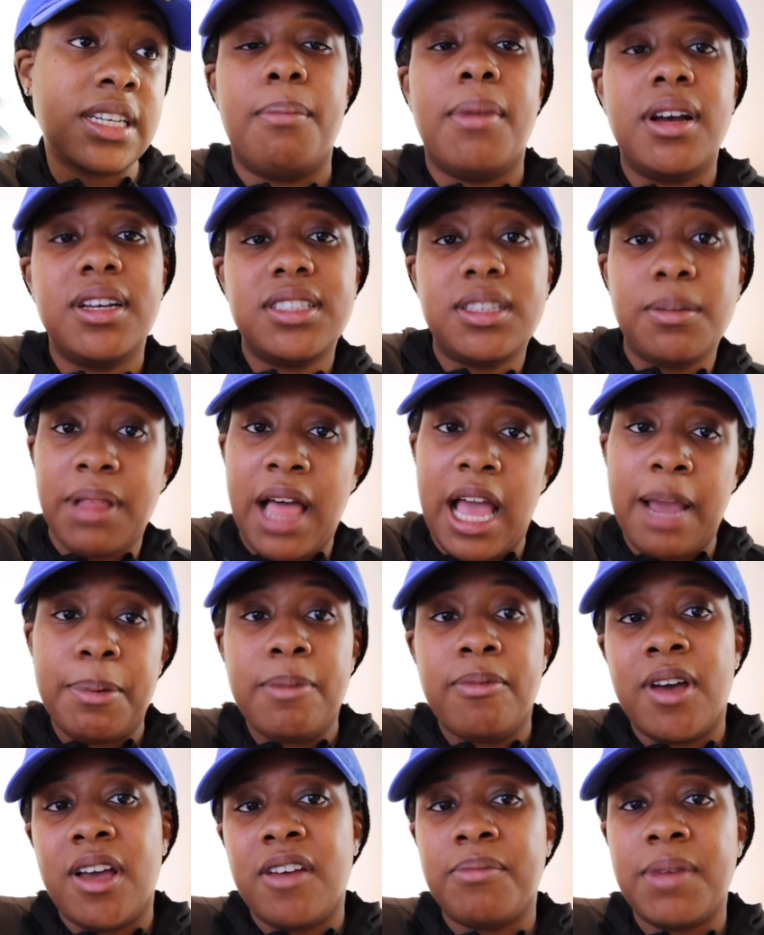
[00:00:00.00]
Amongst the black
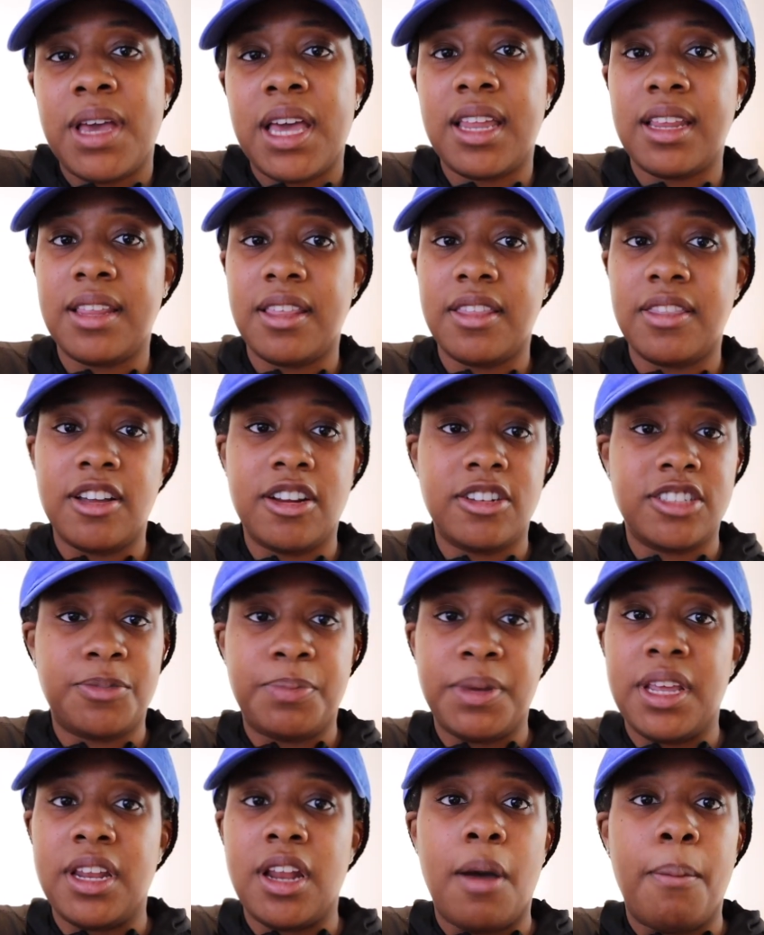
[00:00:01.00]
people I've met, there's
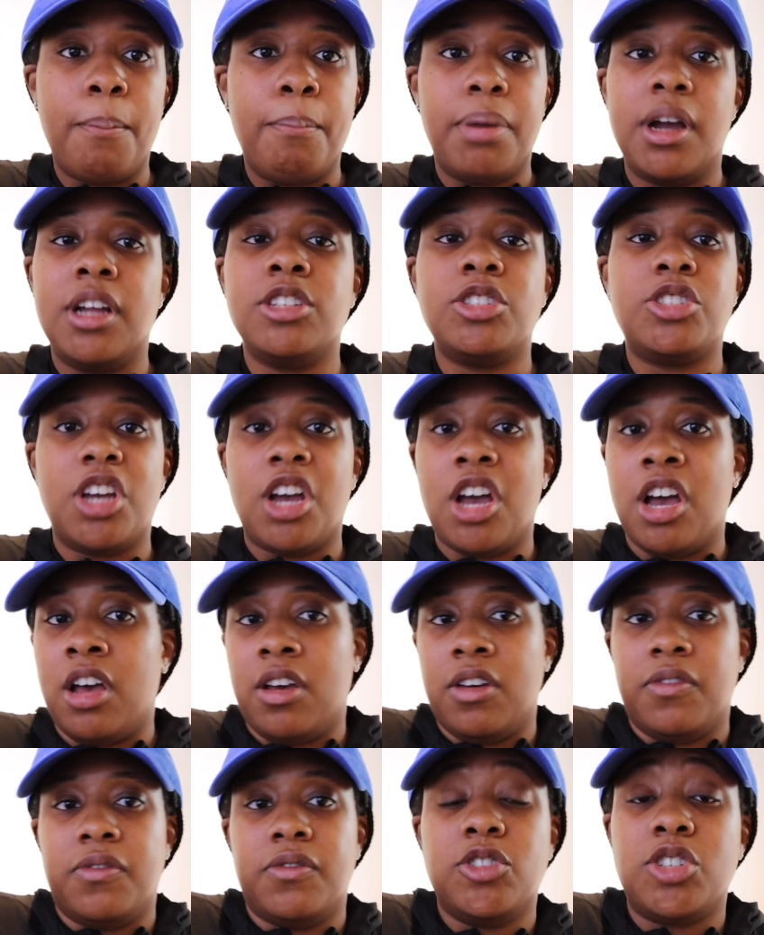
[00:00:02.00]
been a bunch
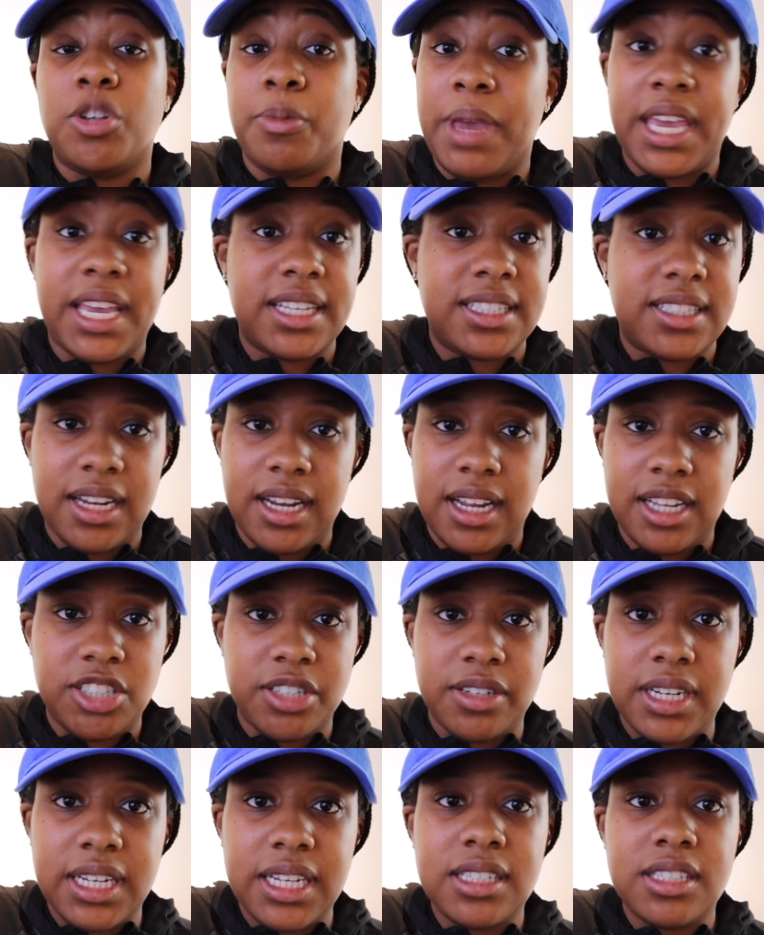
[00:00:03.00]
of Jamaicans and
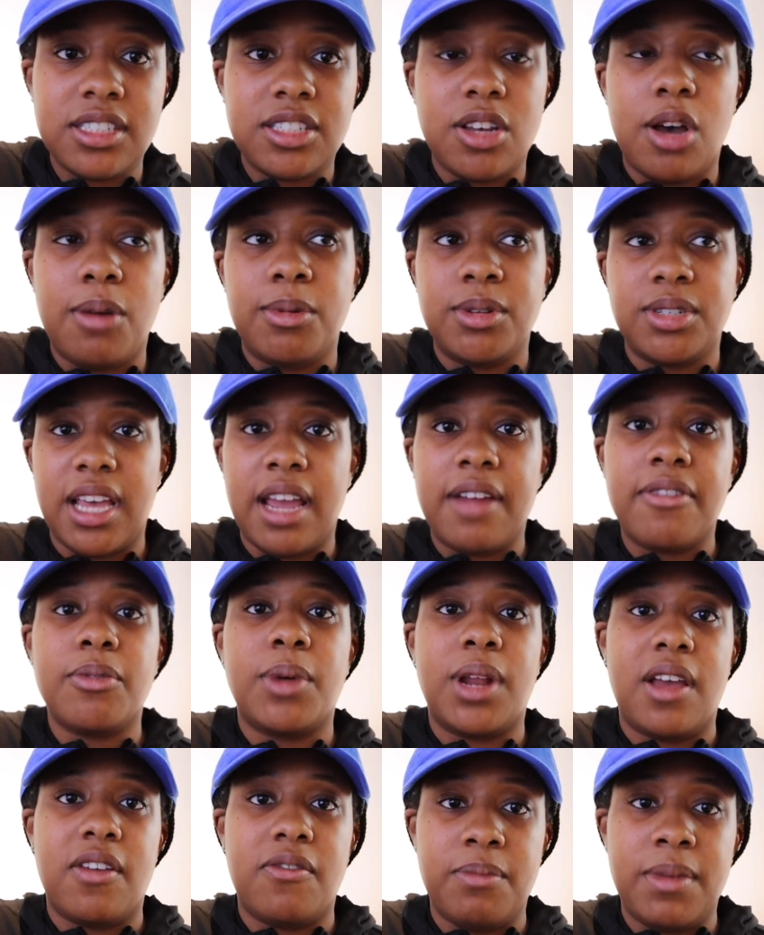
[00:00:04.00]
Nigerians. Almost
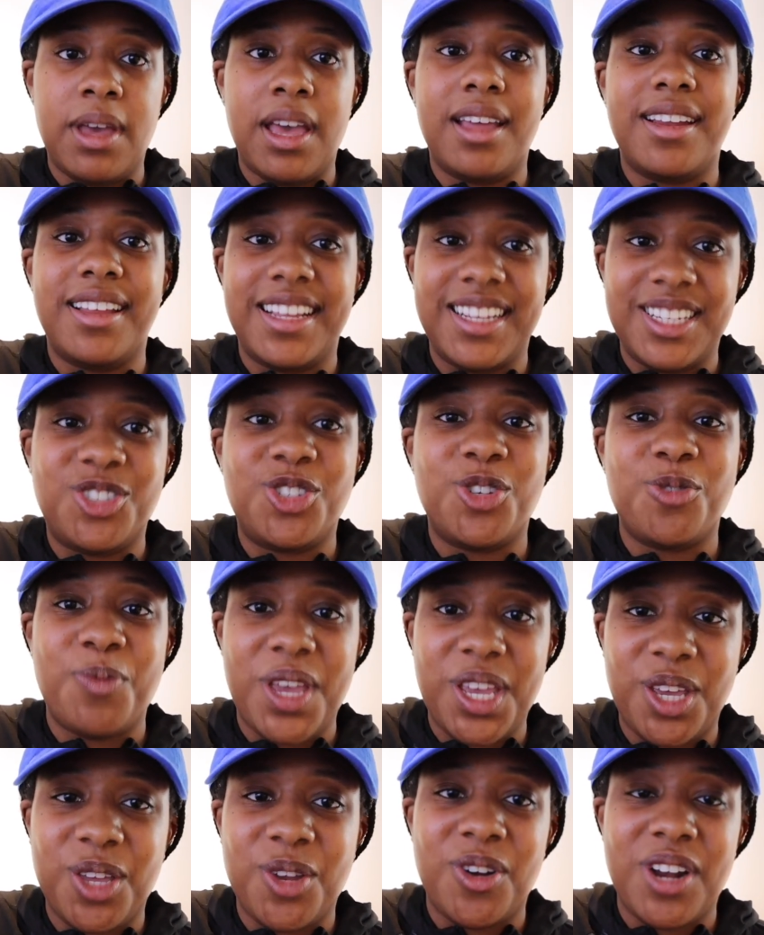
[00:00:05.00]
everyone I've met is
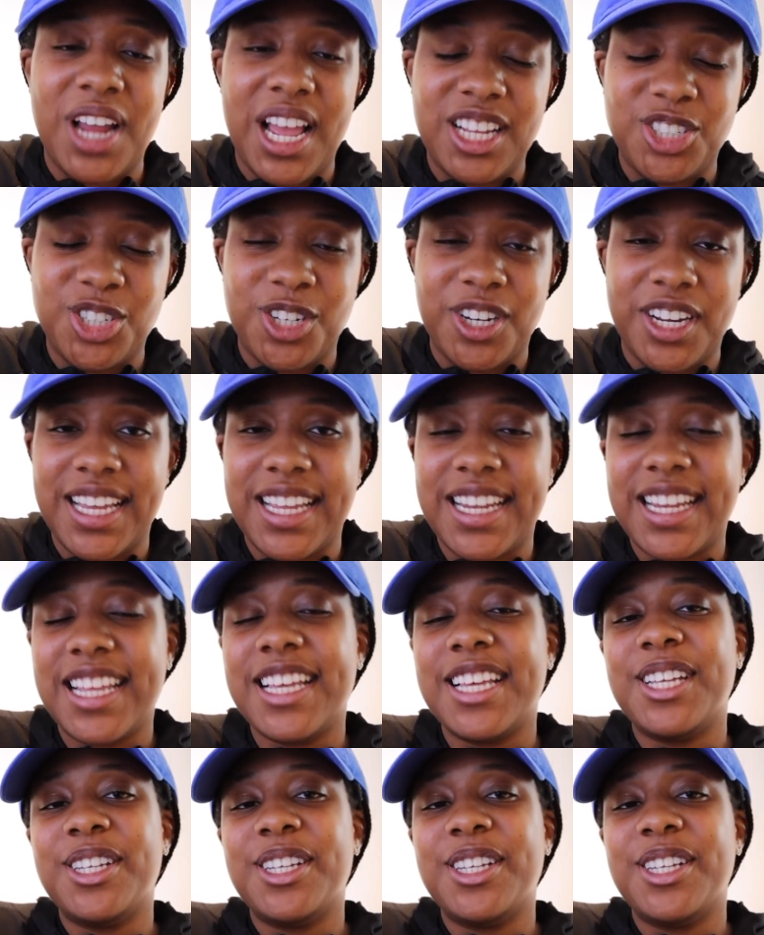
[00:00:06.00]
Jamaican or Nigerian.